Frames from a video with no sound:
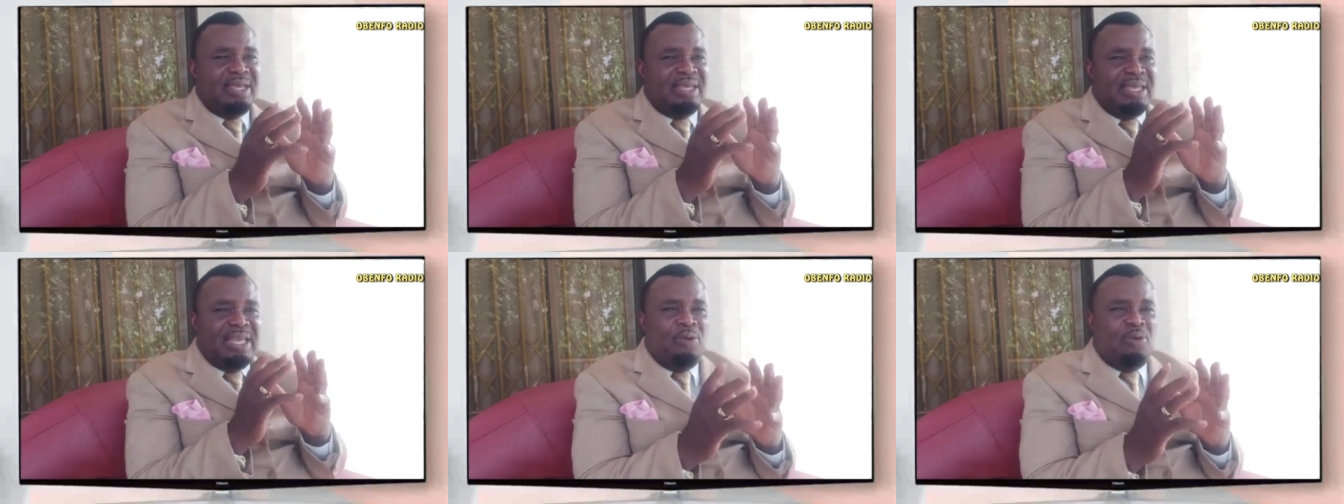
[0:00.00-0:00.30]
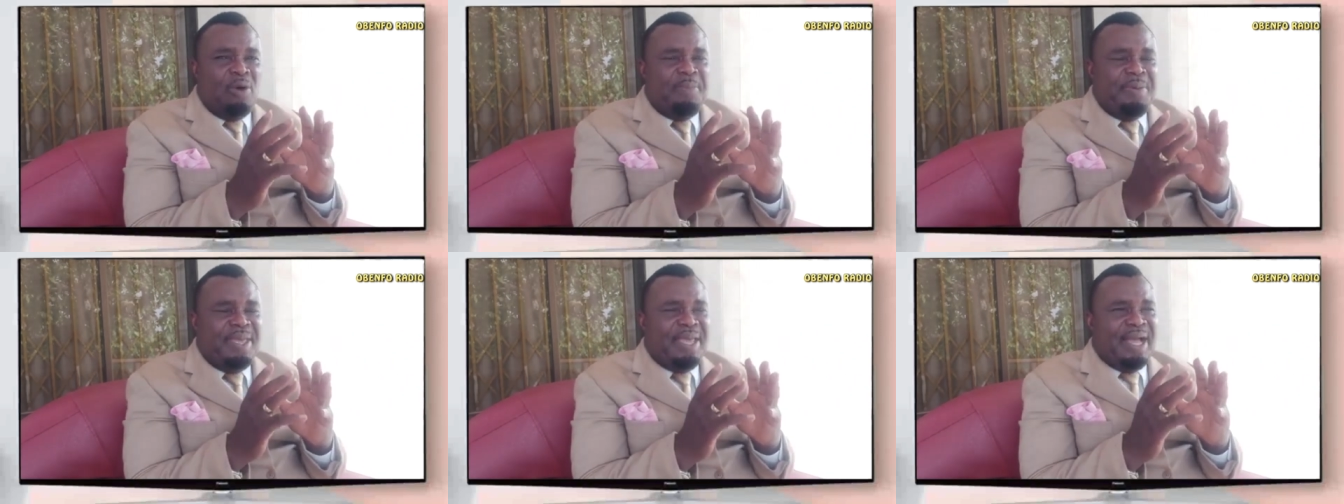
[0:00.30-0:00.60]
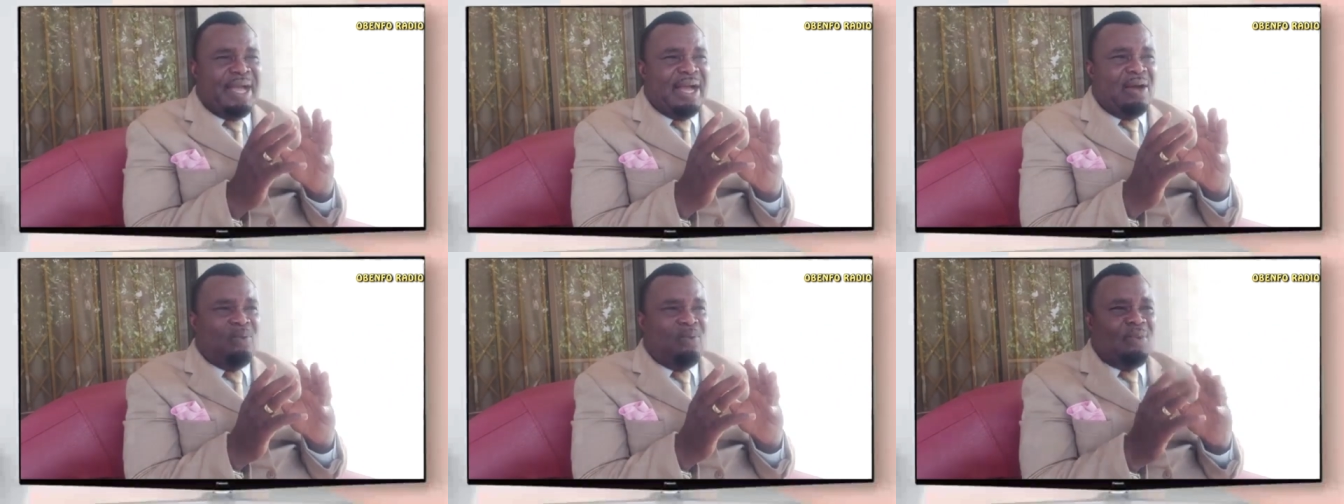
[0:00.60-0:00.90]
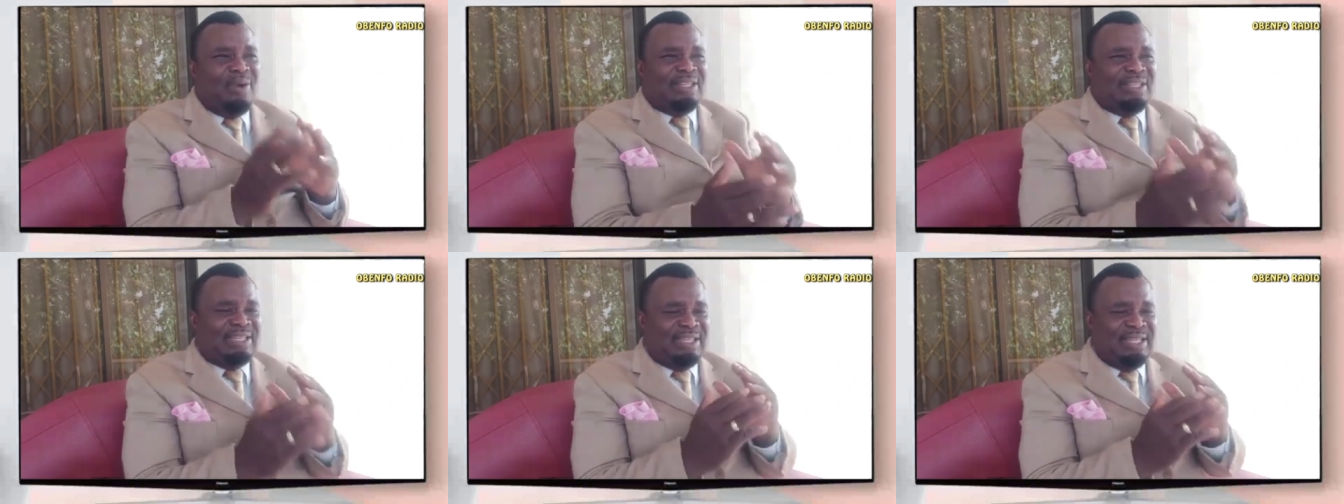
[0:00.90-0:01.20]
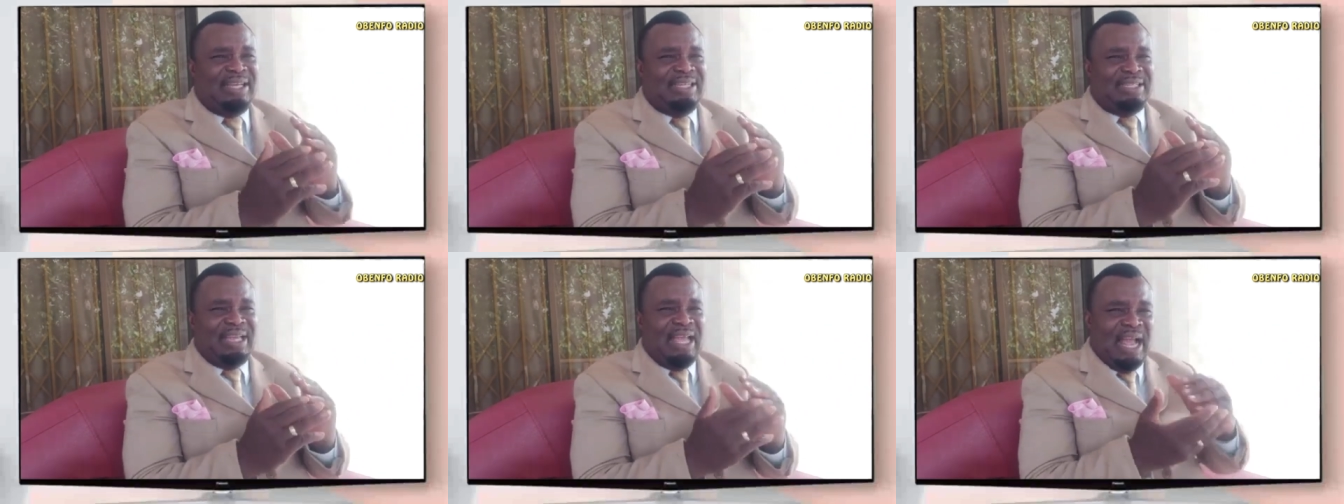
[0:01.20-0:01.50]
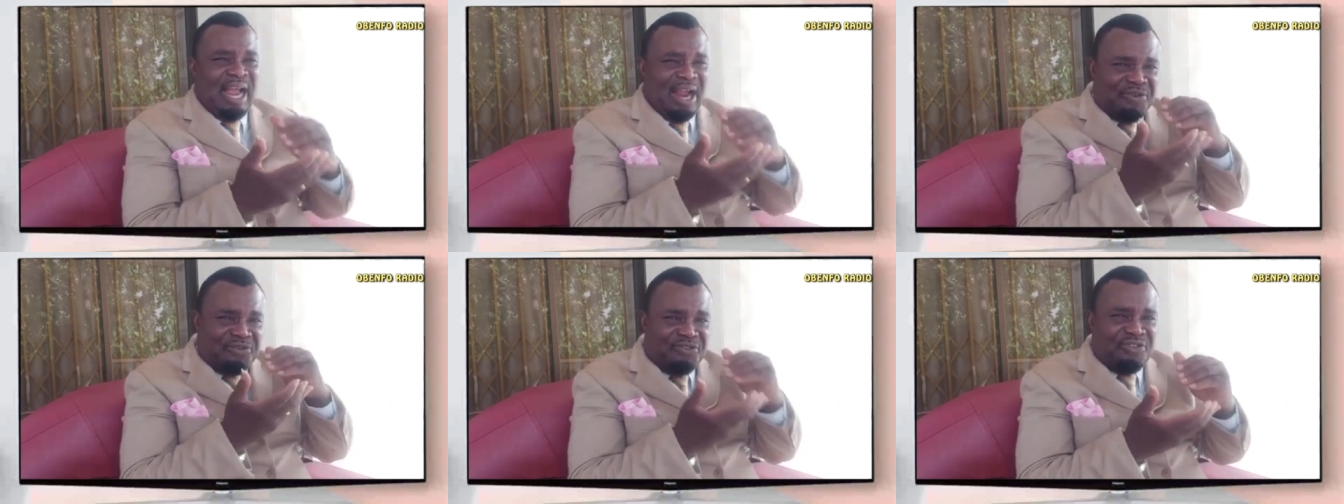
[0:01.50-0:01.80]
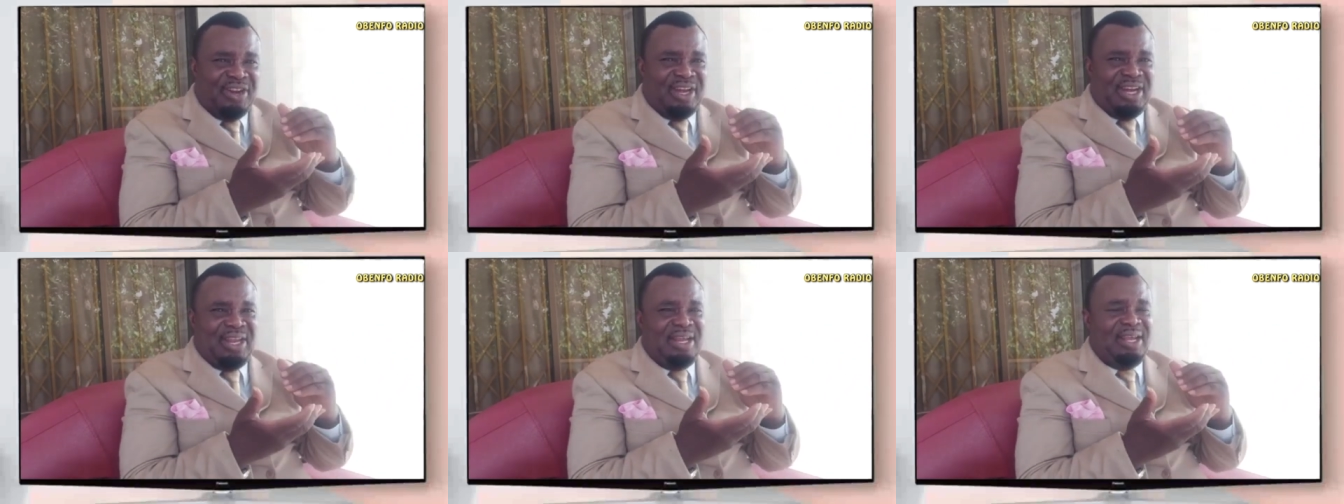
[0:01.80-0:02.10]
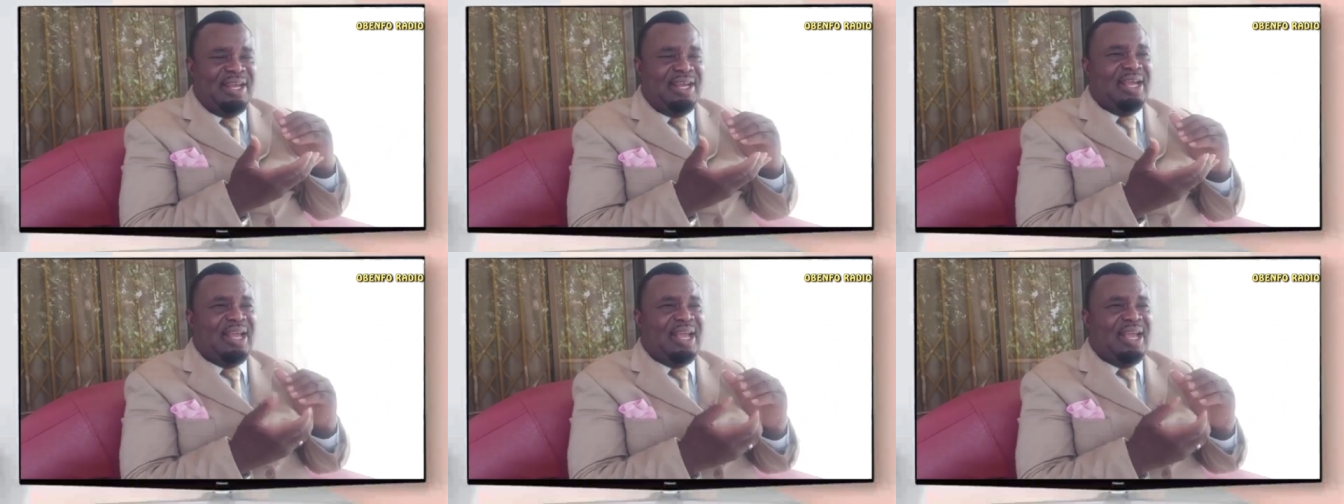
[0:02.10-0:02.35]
Ye will be a what's an answer actually